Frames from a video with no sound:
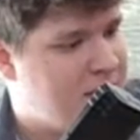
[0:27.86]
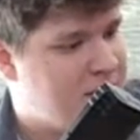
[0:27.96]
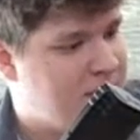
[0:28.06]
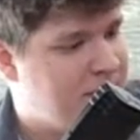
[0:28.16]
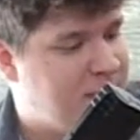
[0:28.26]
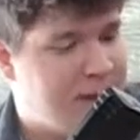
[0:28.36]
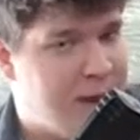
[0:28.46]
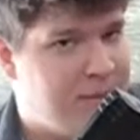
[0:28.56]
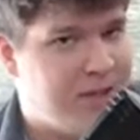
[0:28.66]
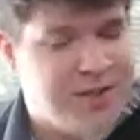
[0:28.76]
In terms of the
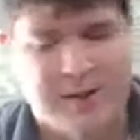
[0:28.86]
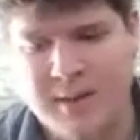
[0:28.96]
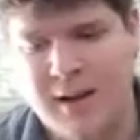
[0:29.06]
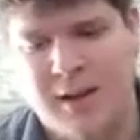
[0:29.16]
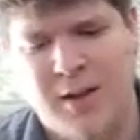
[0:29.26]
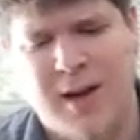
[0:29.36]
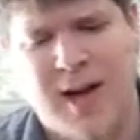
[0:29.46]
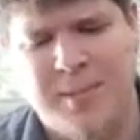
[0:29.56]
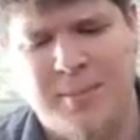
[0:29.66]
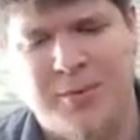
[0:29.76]
composition of the metal, though,
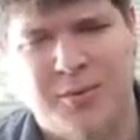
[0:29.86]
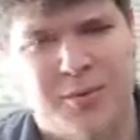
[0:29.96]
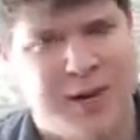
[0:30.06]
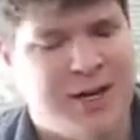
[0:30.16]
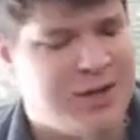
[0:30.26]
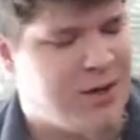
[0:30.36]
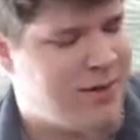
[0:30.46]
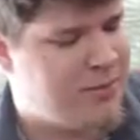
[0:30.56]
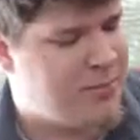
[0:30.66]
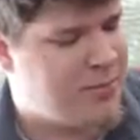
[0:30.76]
I'm pretty
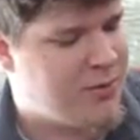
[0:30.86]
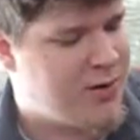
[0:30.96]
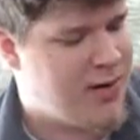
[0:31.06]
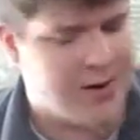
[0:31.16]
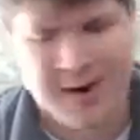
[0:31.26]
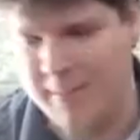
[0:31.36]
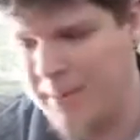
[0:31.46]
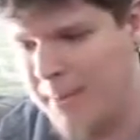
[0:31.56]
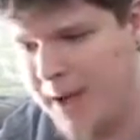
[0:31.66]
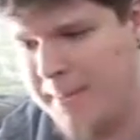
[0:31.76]
sure it's pretty
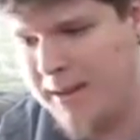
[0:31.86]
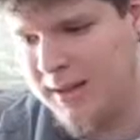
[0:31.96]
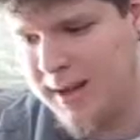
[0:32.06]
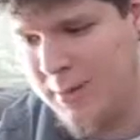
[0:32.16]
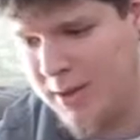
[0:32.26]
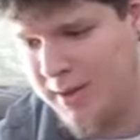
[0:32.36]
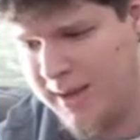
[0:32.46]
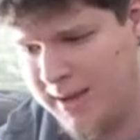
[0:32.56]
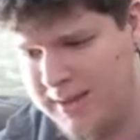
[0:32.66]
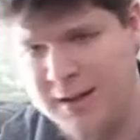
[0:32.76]
crappy pot metal, and I will go
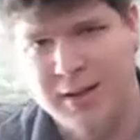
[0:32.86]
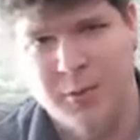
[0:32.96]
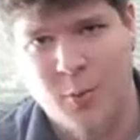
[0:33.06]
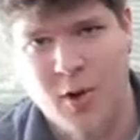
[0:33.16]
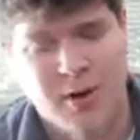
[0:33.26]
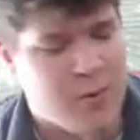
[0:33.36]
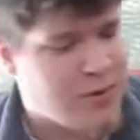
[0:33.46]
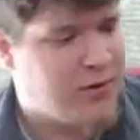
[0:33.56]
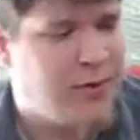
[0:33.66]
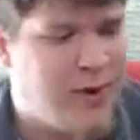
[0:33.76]
ahead and tell you one
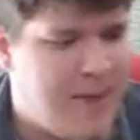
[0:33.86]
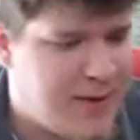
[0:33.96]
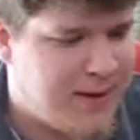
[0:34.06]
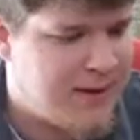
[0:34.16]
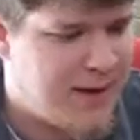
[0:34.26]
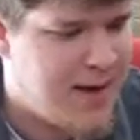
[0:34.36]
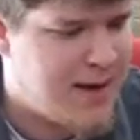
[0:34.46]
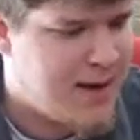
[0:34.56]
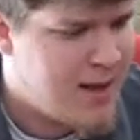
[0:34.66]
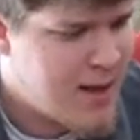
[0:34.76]
horror story about this
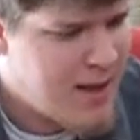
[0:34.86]
gun.